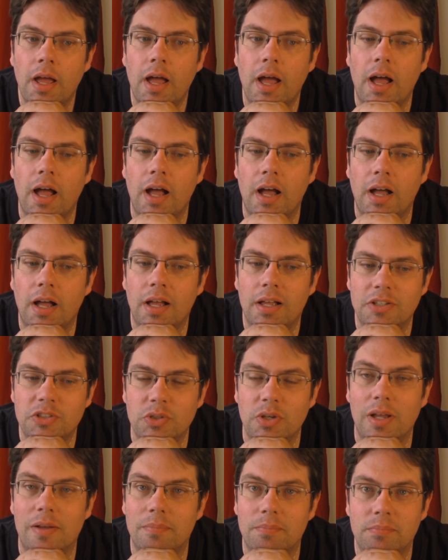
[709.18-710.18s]

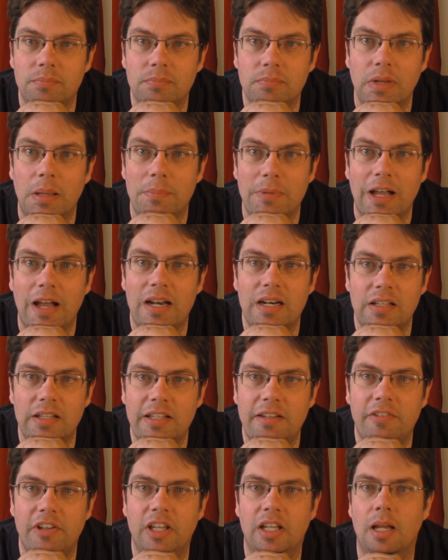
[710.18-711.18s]
So I'm kind of
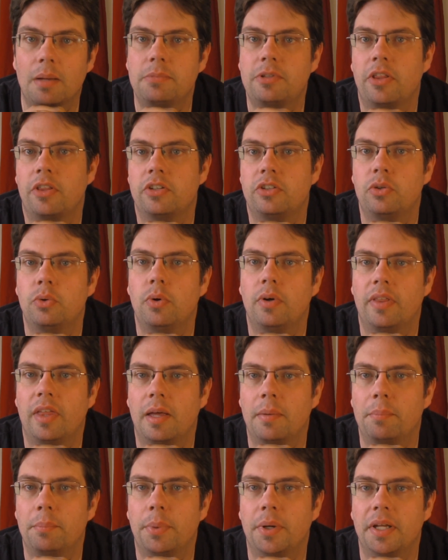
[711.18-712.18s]
leaving it up to the two of
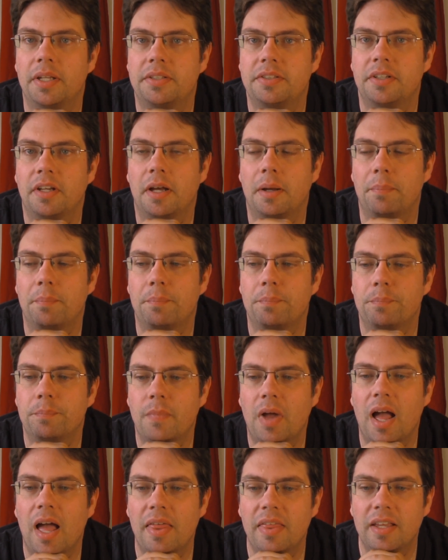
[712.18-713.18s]
them, but
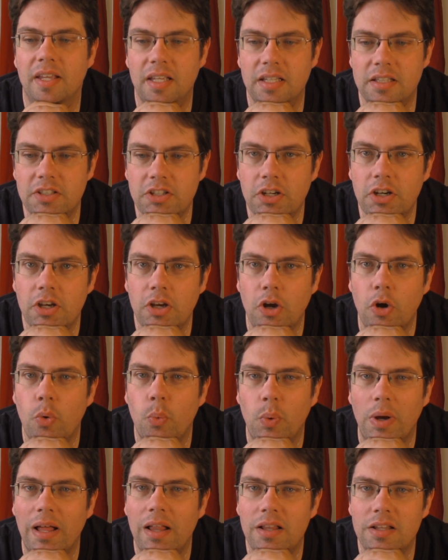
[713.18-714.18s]
I think it's going to go
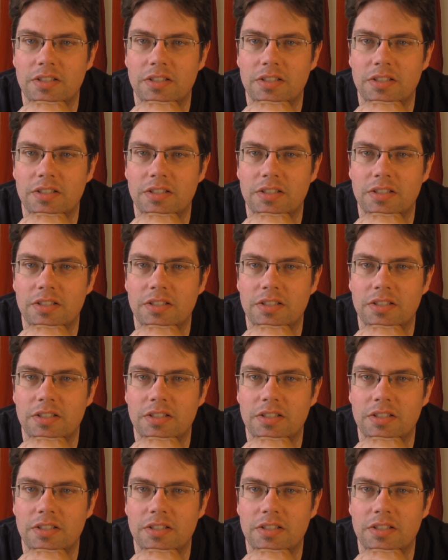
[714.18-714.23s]
well.